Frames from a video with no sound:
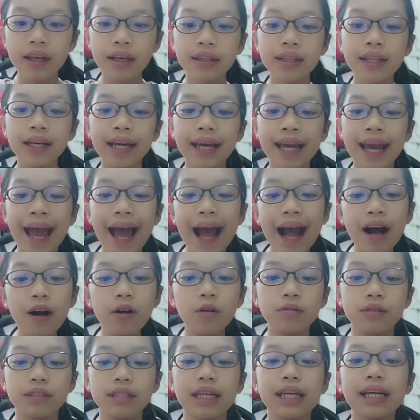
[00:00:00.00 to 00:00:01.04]
"The
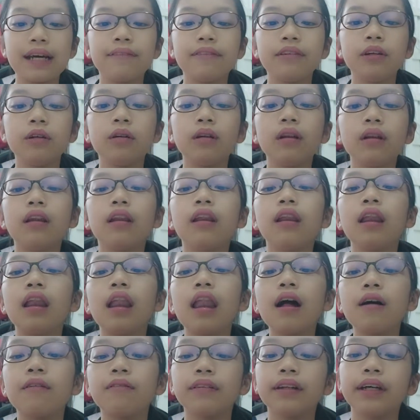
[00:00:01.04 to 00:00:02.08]
cows give you
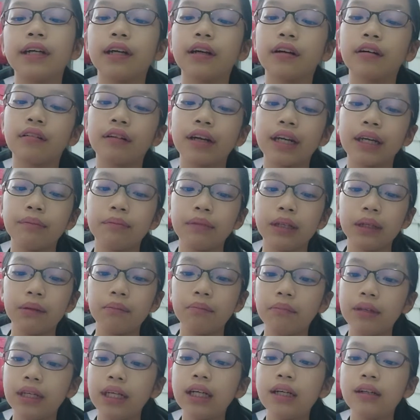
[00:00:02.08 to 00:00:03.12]
lovely creamy
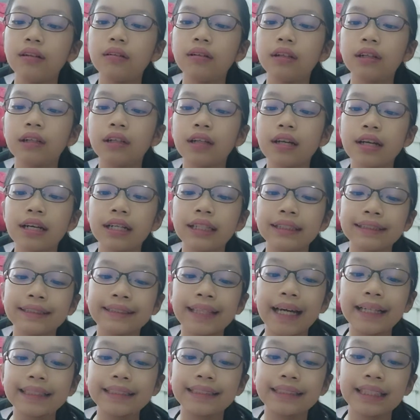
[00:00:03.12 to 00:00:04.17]
milk,"
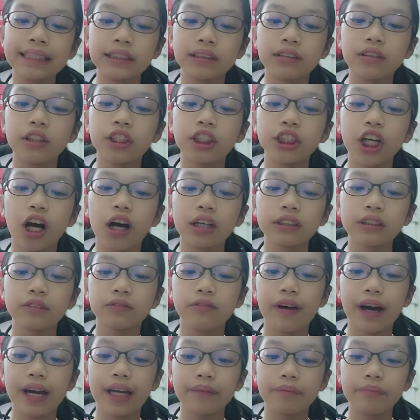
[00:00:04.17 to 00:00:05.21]
said Sister
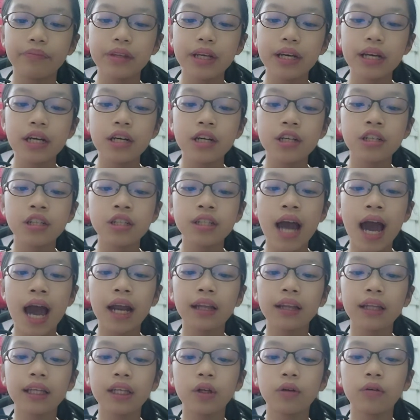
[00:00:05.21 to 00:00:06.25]
Josephine. She had
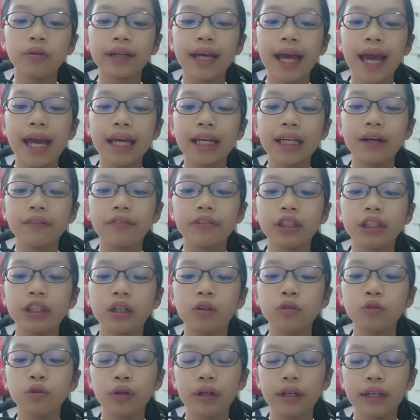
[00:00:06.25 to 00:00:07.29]
a little gang of
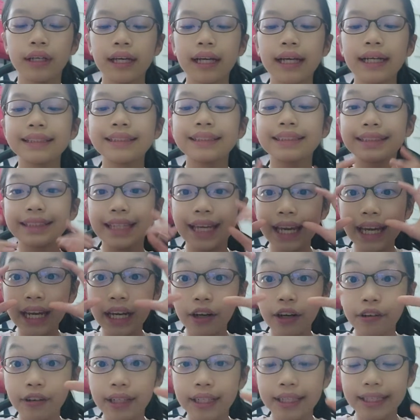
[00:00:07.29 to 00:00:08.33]
children
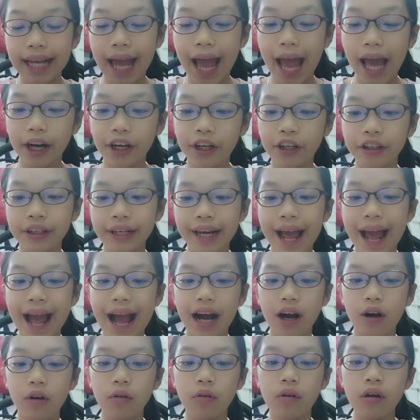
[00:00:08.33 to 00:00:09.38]
staring at her
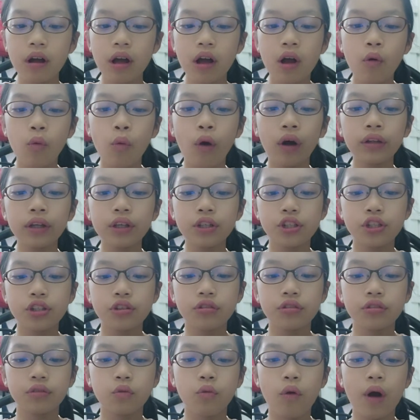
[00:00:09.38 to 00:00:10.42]
now,
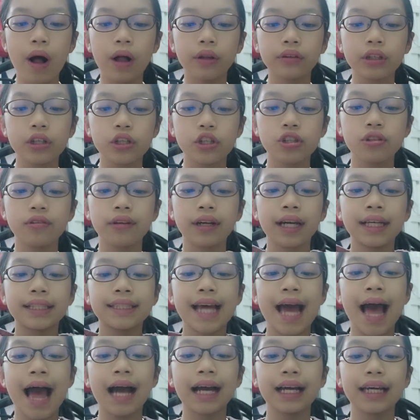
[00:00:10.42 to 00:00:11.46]
while the shrewd
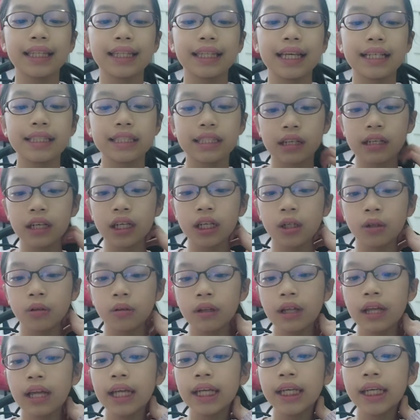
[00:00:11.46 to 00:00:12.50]
Agatha's
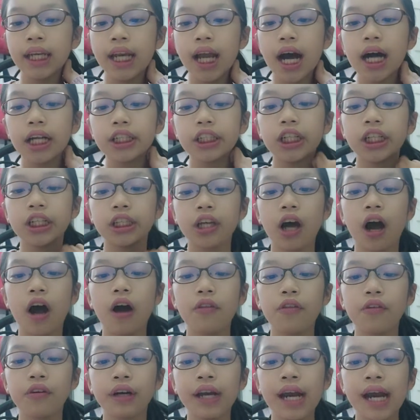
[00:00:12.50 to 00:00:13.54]
girl nudged each
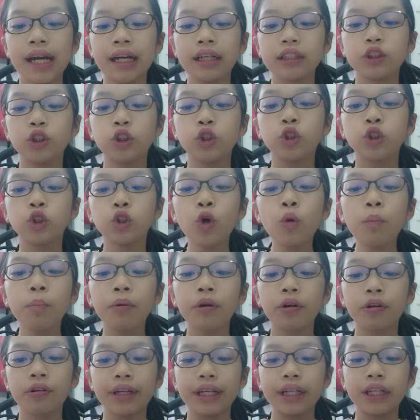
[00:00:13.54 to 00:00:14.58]
other in a
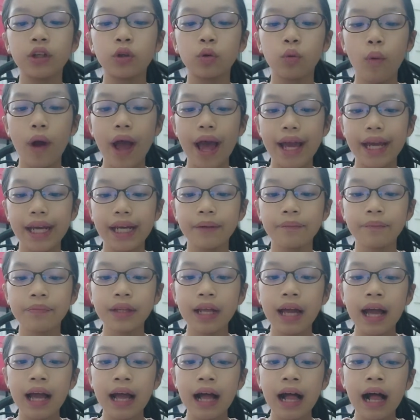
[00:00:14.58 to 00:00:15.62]
superior way.
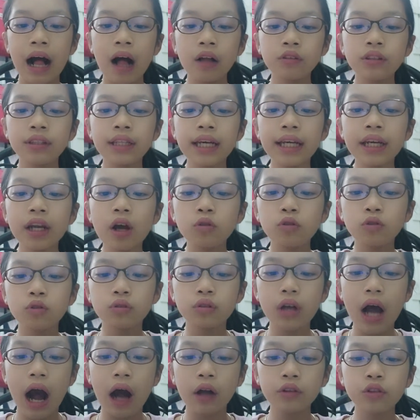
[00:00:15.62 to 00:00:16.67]
How do
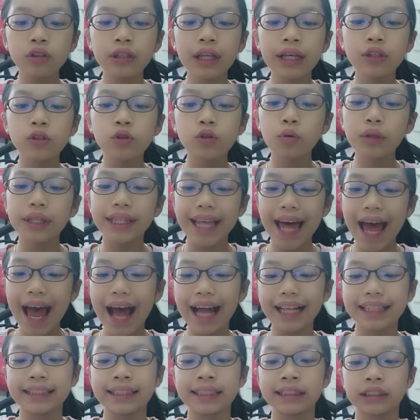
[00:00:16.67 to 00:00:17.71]
they do
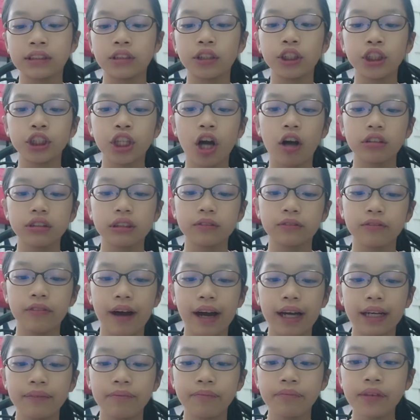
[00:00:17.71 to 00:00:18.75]
that, Sister
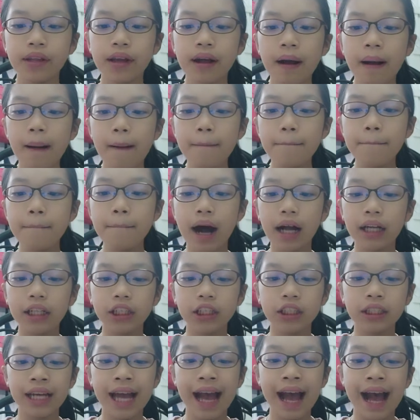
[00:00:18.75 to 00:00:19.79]
Josephine?"
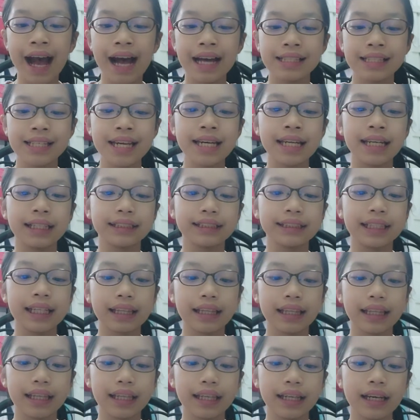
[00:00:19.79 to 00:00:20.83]
Munchie asked
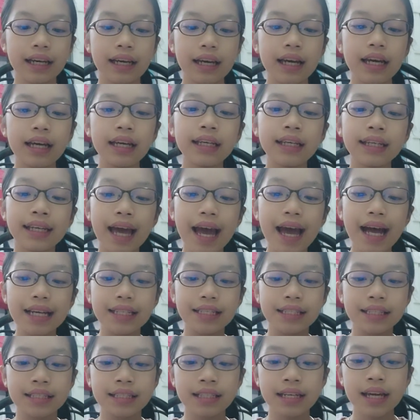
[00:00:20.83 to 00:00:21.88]
innocently.
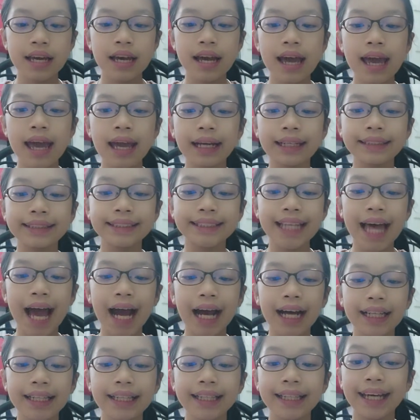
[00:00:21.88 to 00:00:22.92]
"Yes.
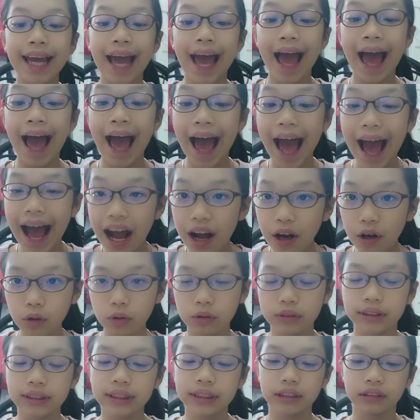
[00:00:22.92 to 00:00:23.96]
Exactly how,
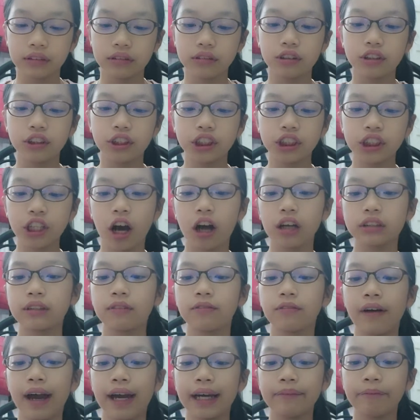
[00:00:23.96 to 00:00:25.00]
Sister
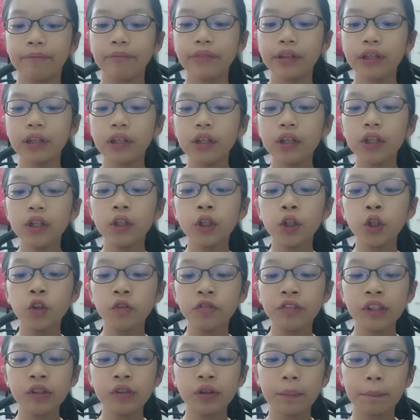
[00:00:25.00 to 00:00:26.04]
Josephine?"
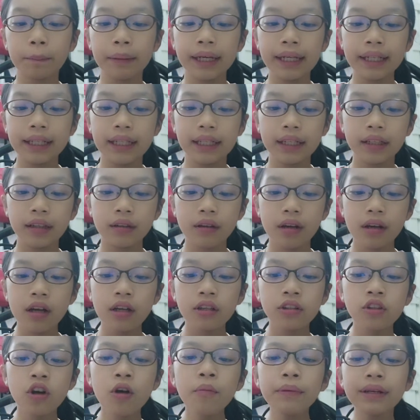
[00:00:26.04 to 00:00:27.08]
Goofy repeated.
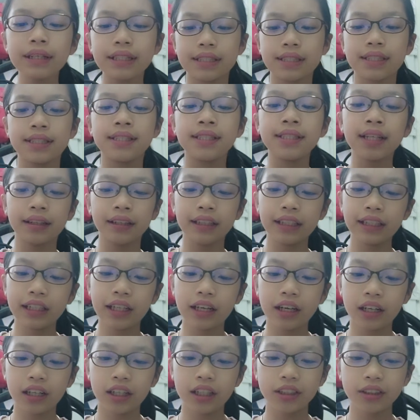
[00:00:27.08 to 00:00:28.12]
"Don't be silly,
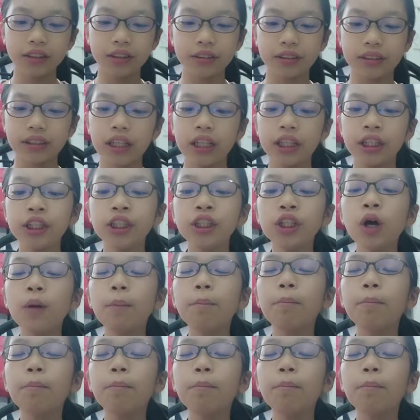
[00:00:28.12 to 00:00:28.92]
girls. You know